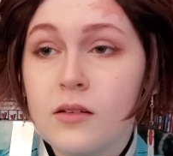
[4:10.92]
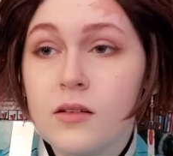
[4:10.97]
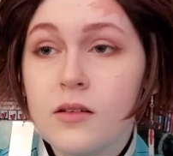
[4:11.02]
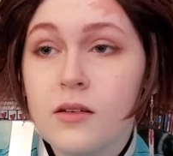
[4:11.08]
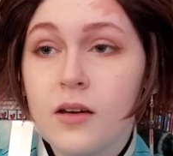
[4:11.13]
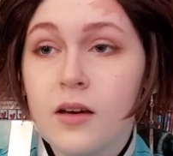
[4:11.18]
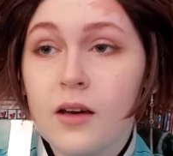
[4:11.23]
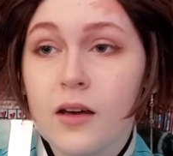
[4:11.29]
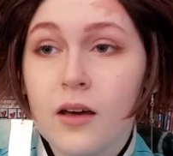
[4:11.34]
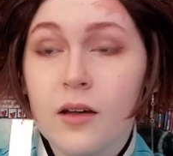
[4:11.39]

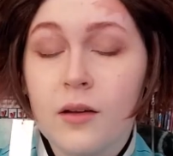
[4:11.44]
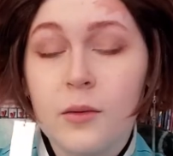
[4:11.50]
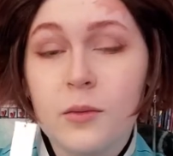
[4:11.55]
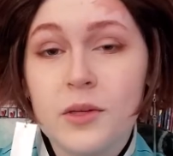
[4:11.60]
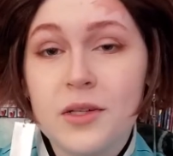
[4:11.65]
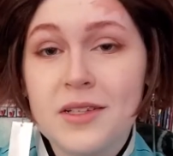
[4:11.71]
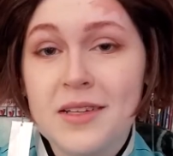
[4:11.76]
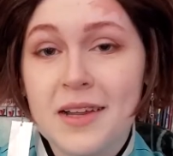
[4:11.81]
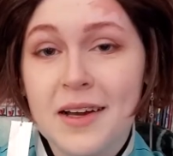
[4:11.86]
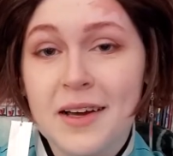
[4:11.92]
I kind of
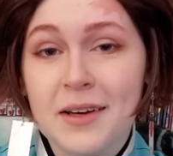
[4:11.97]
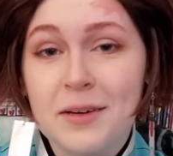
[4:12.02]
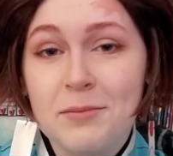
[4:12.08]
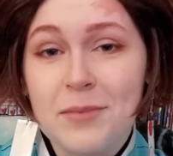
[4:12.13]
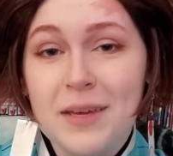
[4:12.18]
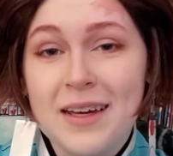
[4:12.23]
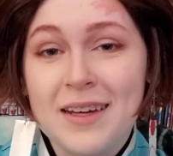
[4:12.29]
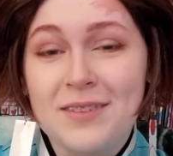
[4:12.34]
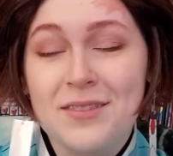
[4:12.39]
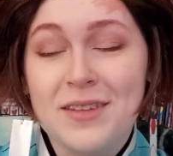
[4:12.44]
wish that I had
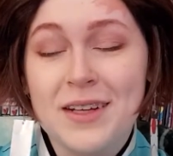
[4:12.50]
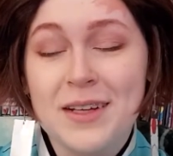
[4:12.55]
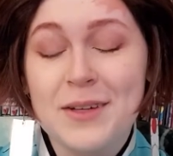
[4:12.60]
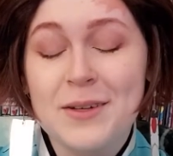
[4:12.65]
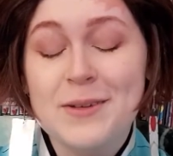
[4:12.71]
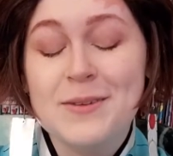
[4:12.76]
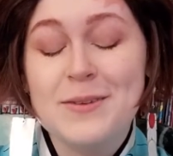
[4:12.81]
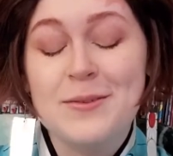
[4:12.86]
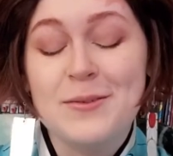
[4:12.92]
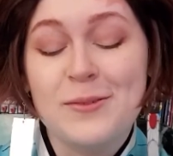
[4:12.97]
made
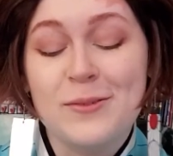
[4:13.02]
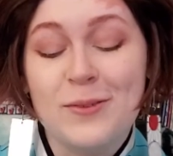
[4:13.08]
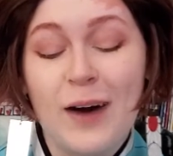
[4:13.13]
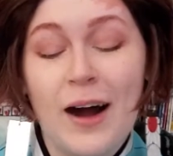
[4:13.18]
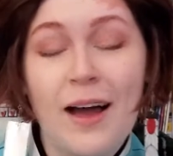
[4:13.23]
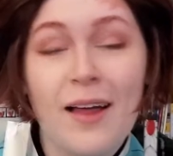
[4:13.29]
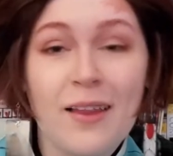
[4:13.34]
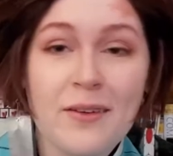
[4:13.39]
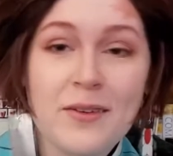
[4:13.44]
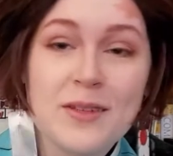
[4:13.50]
videos
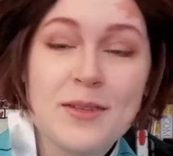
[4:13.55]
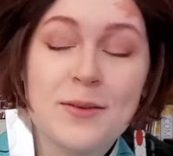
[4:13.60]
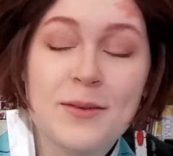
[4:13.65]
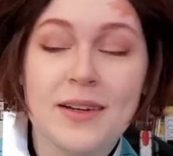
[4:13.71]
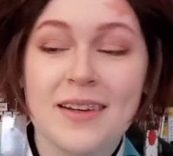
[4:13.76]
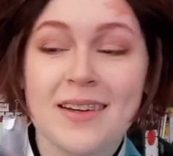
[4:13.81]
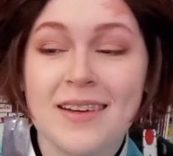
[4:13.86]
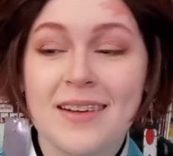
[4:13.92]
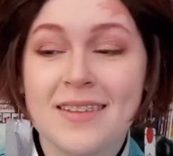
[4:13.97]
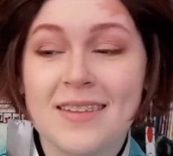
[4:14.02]
while I was
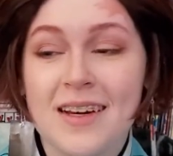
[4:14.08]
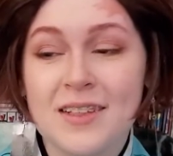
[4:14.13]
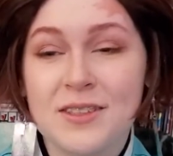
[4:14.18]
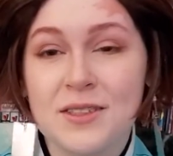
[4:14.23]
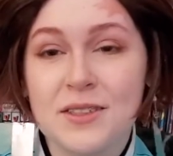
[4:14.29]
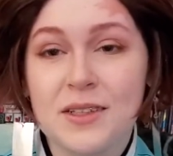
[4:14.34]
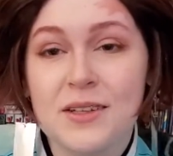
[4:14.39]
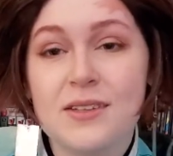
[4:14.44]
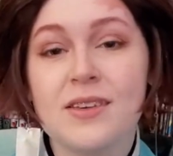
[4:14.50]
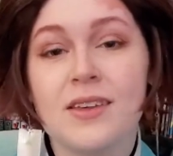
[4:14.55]
working on
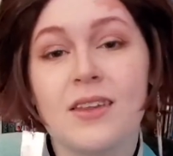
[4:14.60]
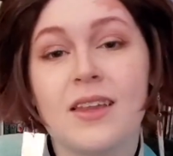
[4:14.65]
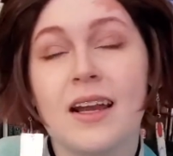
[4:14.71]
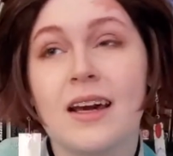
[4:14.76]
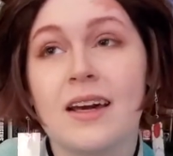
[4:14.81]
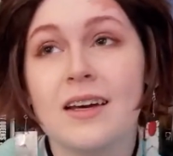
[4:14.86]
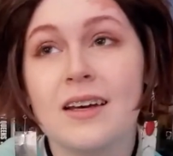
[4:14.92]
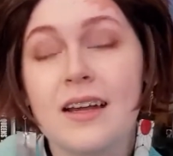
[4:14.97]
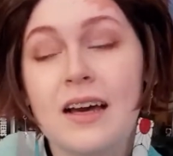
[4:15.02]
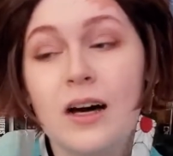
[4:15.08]
Tanjiro so that I
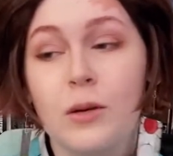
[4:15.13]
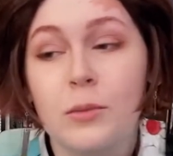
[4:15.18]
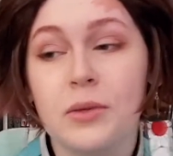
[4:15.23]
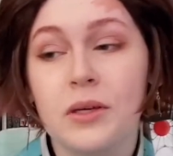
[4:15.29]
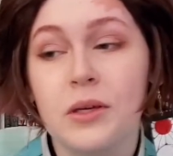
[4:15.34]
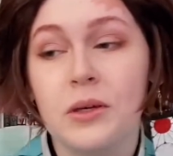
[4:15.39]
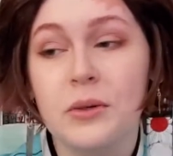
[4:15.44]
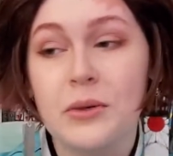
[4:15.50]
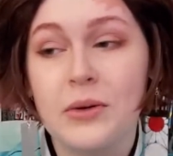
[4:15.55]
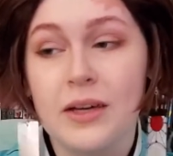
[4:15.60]
could help
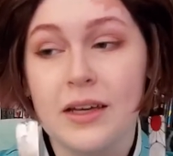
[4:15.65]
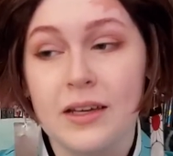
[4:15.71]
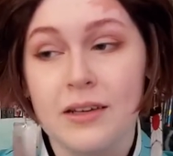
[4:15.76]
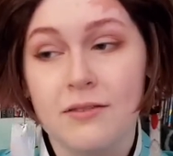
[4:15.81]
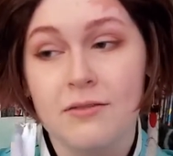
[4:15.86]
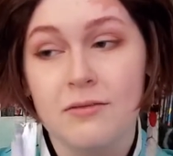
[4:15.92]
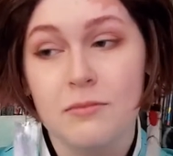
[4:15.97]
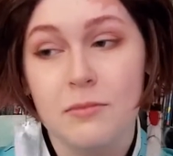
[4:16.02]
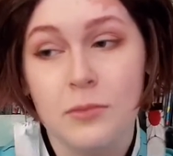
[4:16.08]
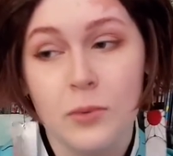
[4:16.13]
you give
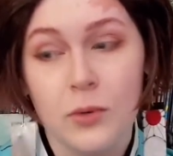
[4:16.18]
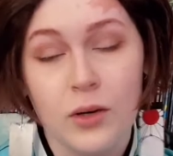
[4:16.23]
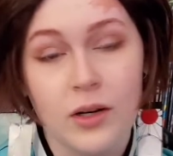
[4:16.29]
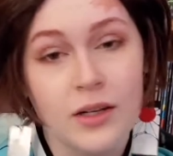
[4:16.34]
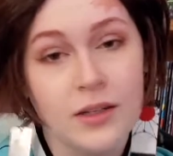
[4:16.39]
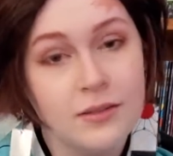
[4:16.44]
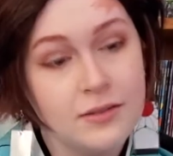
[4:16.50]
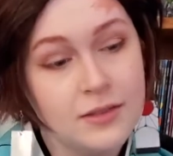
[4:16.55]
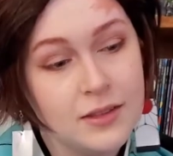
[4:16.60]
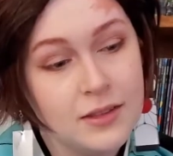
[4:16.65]
more
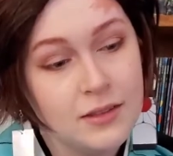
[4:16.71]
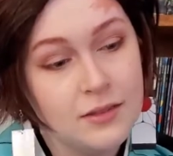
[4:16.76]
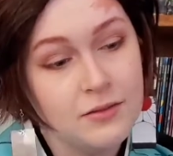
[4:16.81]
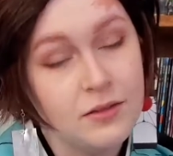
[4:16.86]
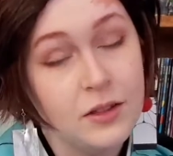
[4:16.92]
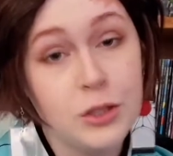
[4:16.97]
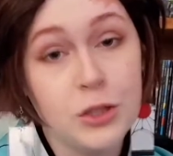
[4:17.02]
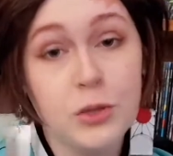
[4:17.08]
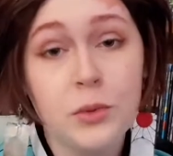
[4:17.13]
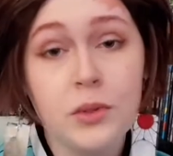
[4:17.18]
of a
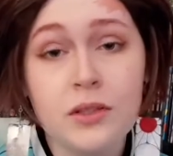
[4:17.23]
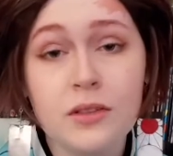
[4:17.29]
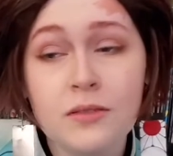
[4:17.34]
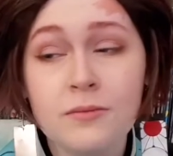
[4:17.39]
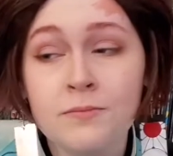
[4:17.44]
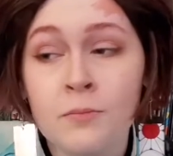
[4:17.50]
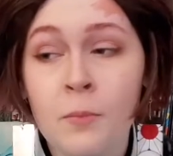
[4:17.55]
visual.